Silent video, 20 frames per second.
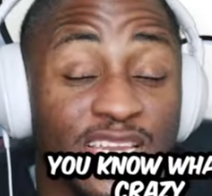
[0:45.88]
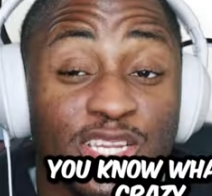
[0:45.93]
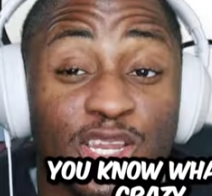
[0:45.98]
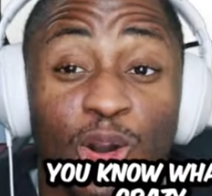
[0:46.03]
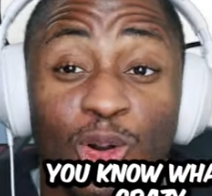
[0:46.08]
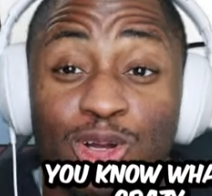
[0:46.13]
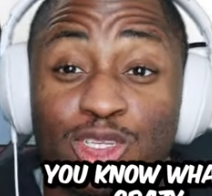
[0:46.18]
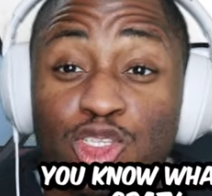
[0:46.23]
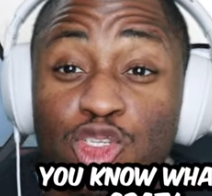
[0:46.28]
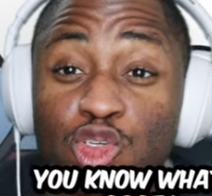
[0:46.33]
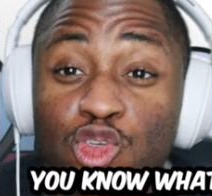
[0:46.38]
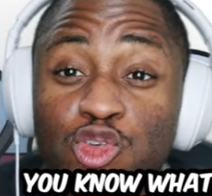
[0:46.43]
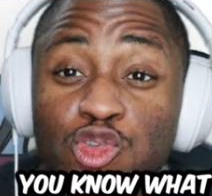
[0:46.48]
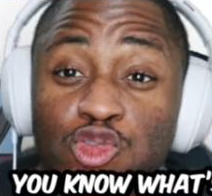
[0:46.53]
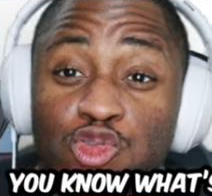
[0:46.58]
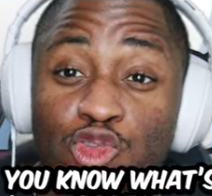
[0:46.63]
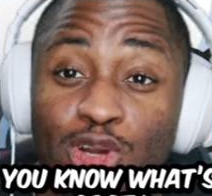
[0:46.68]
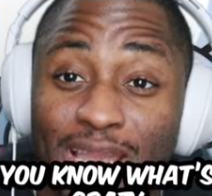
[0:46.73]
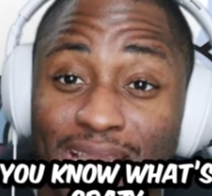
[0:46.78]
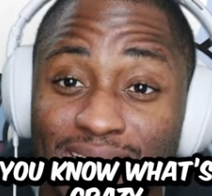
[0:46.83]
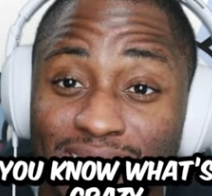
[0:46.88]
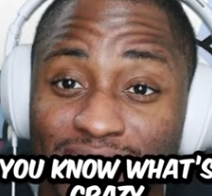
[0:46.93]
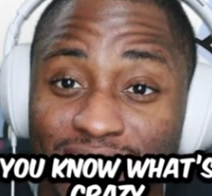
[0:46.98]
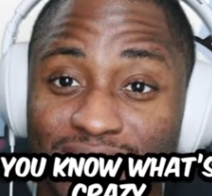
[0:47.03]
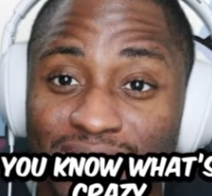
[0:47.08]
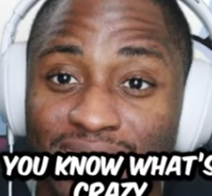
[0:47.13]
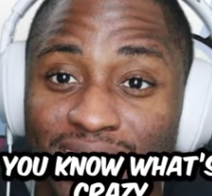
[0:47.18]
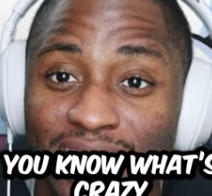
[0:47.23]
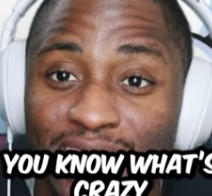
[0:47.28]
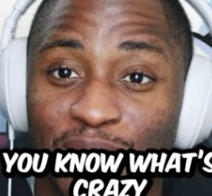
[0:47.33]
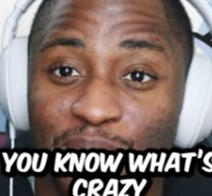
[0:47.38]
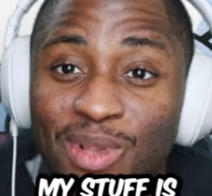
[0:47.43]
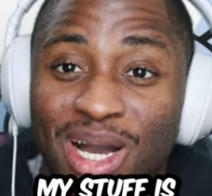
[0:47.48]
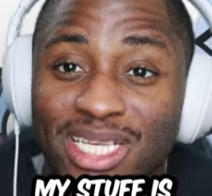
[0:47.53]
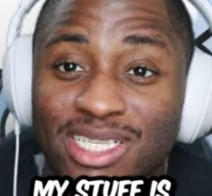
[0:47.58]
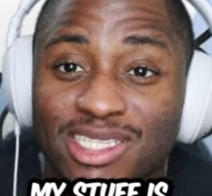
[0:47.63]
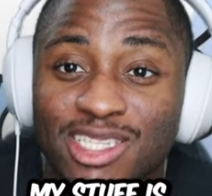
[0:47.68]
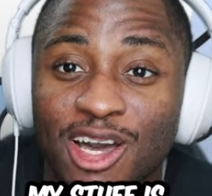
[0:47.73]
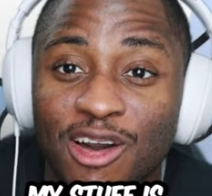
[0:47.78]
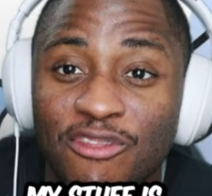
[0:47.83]
You know what's crazy? My
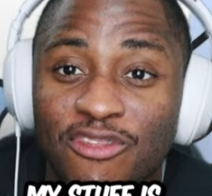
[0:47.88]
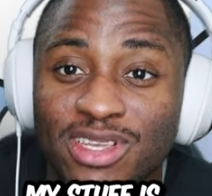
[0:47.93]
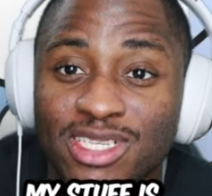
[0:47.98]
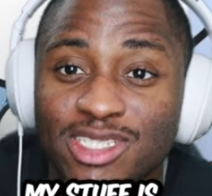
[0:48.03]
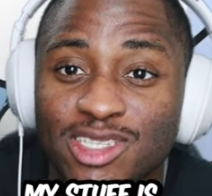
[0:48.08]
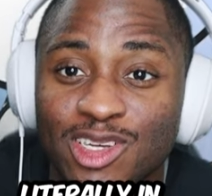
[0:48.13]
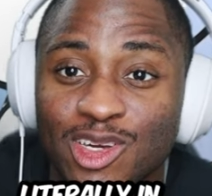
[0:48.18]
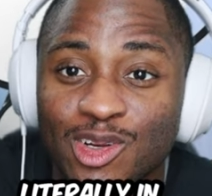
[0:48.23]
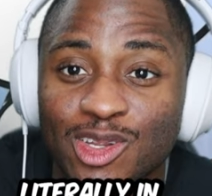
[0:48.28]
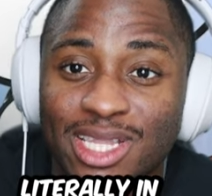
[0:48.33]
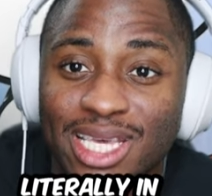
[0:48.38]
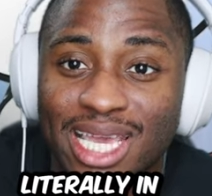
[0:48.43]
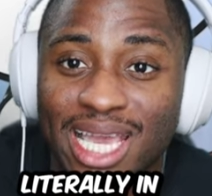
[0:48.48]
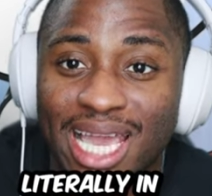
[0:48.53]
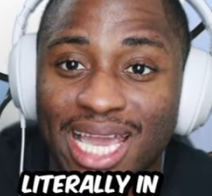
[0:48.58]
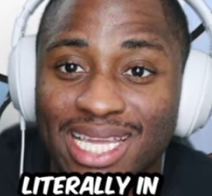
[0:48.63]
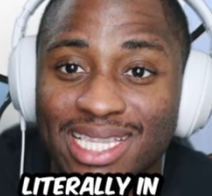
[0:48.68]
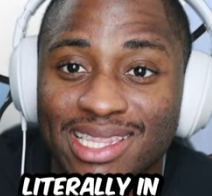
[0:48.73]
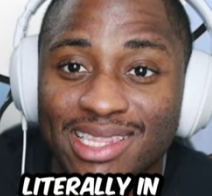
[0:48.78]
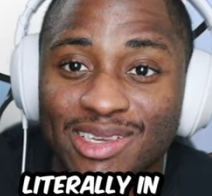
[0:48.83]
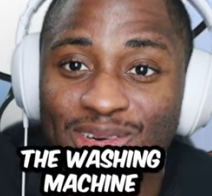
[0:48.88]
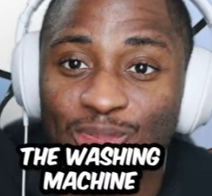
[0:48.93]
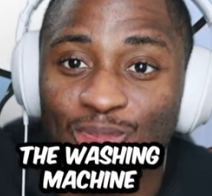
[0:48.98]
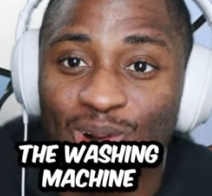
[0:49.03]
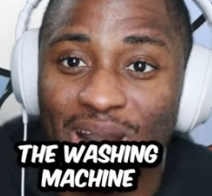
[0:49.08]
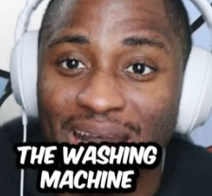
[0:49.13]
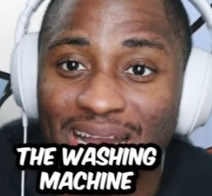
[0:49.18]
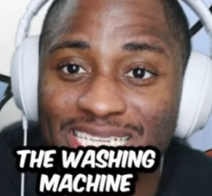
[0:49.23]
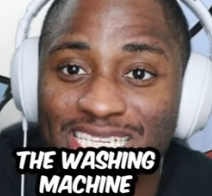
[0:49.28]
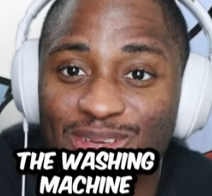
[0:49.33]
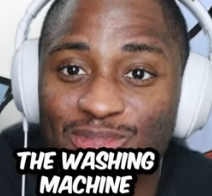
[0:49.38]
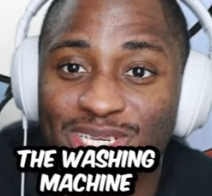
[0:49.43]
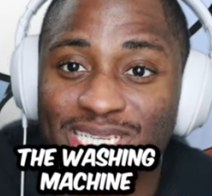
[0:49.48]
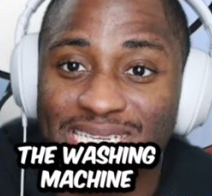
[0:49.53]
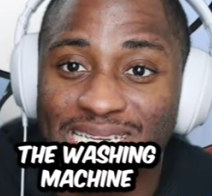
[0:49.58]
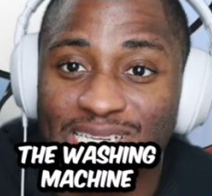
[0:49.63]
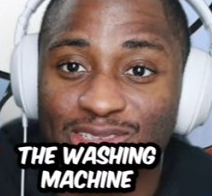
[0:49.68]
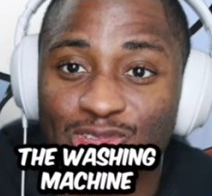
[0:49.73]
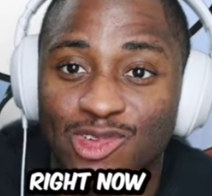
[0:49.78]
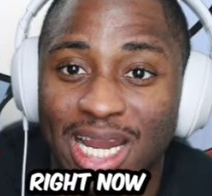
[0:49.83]
stuff is literally in the washing
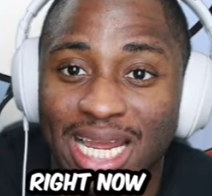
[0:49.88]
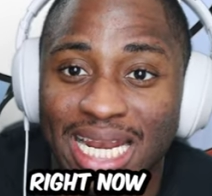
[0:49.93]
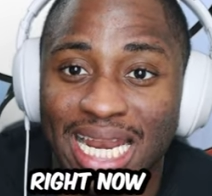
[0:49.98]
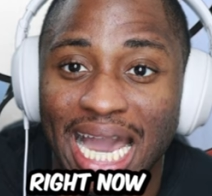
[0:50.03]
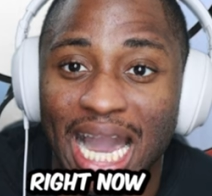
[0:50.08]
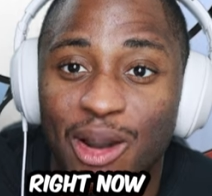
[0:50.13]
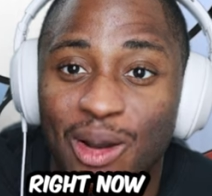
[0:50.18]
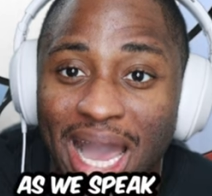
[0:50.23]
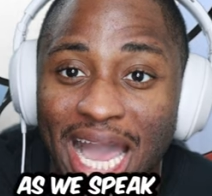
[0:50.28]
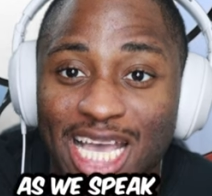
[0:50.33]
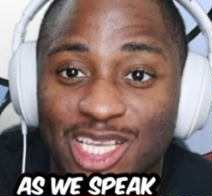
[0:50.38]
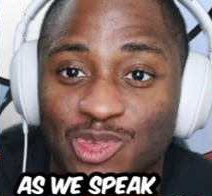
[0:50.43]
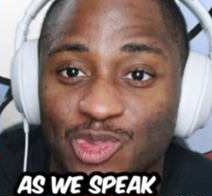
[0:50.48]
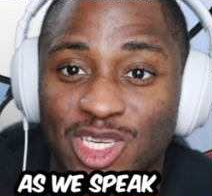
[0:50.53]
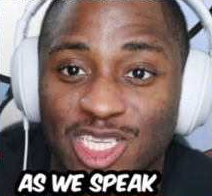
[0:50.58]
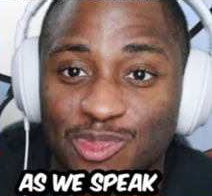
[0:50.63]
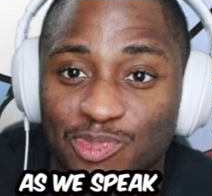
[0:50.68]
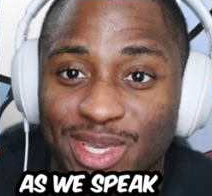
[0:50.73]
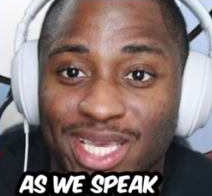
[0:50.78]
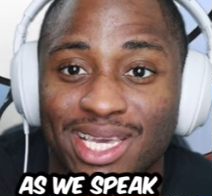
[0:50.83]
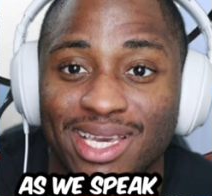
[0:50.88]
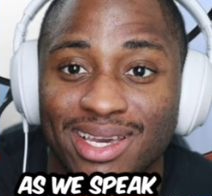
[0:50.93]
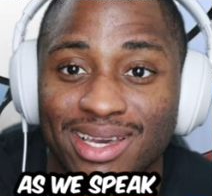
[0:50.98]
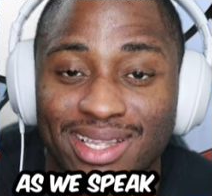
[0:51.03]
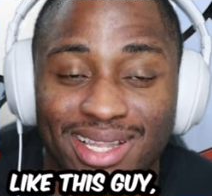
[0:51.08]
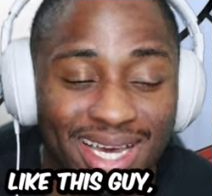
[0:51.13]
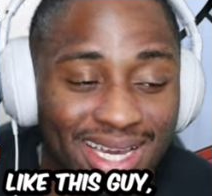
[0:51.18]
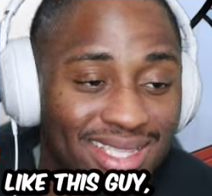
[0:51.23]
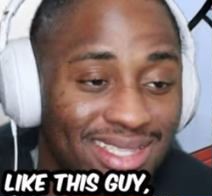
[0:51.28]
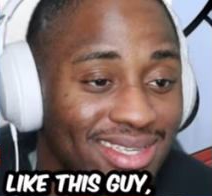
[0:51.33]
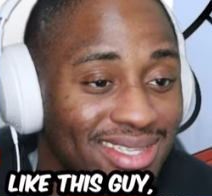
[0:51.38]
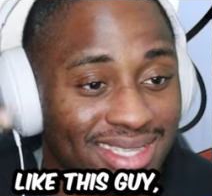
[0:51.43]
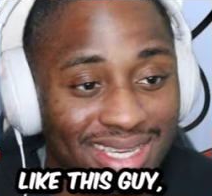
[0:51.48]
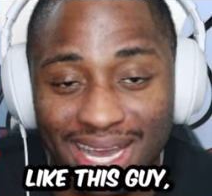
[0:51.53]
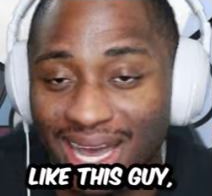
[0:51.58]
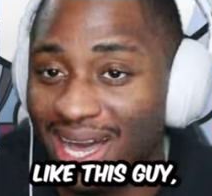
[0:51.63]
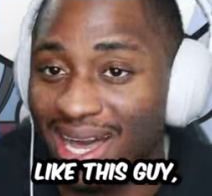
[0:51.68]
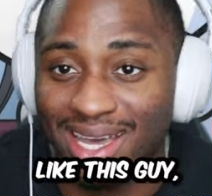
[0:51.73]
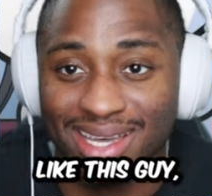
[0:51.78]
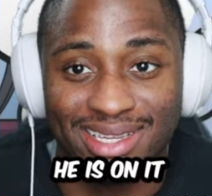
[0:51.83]
machine right now as we speak. Like this
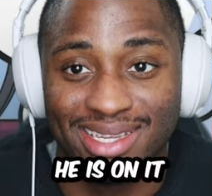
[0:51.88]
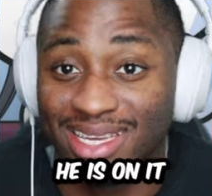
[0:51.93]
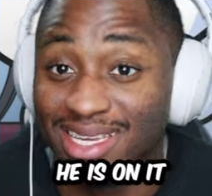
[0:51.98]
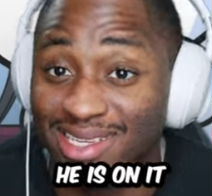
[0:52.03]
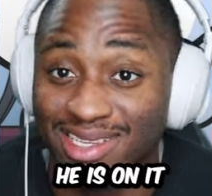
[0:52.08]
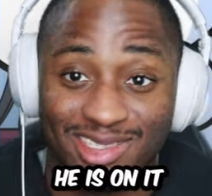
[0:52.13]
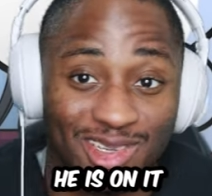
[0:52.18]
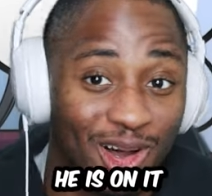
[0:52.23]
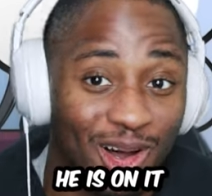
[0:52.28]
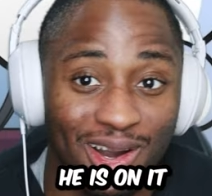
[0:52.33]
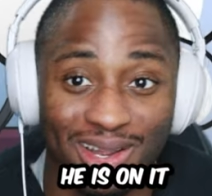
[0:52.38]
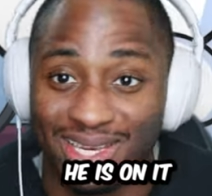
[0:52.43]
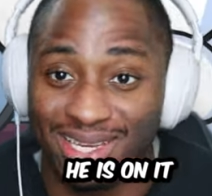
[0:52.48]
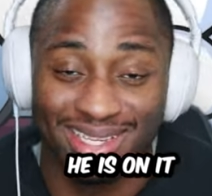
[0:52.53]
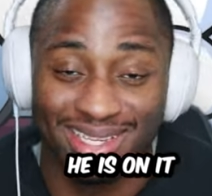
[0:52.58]
guy, he is on